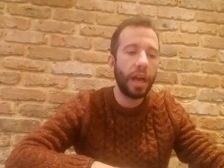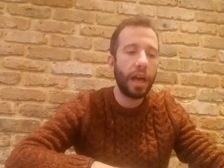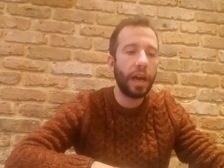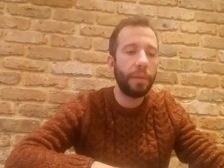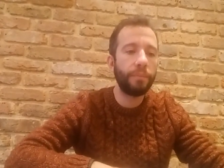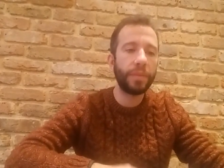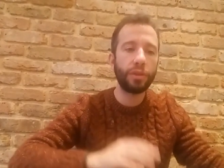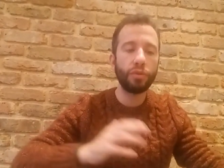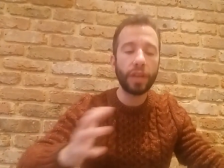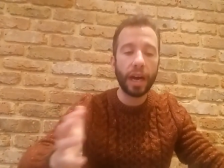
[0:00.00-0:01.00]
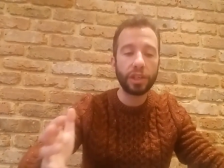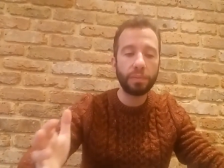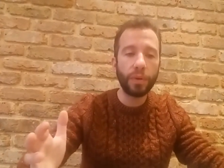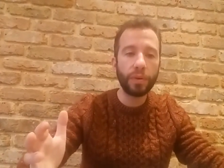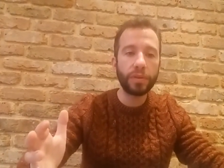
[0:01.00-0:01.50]
Um, the two
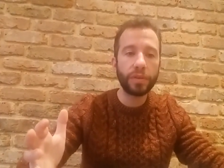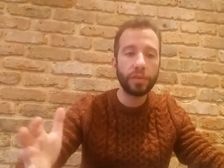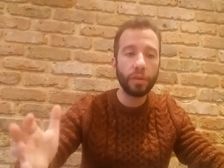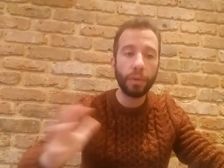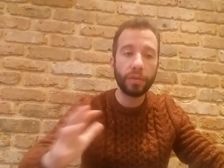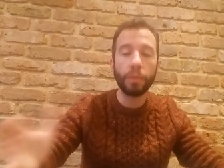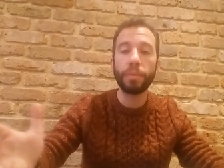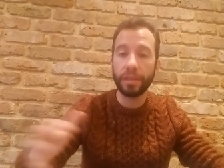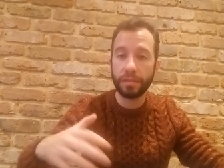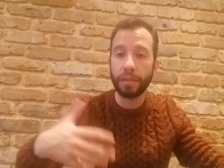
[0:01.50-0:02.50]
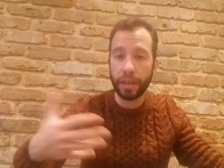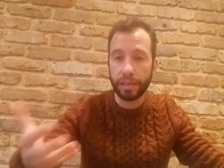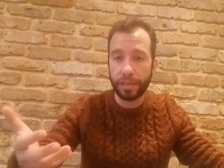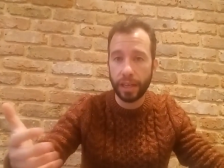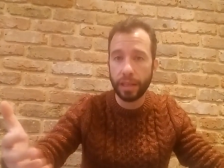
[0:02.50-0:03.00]
dashboards, so both companies, as I
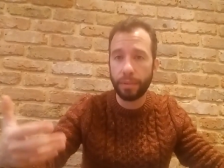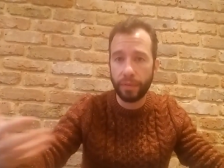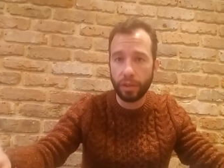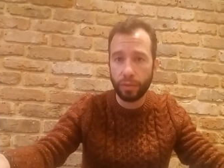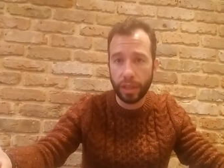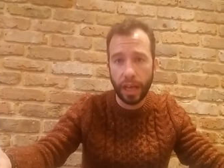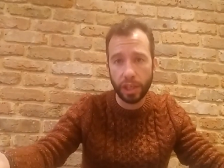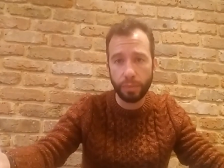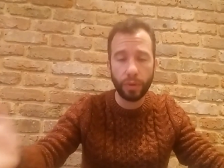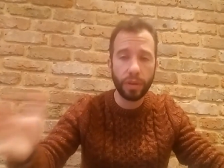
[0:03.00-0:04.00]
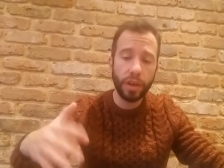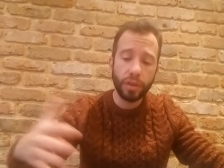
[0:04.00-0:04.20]
said, they provide you with a dashboard.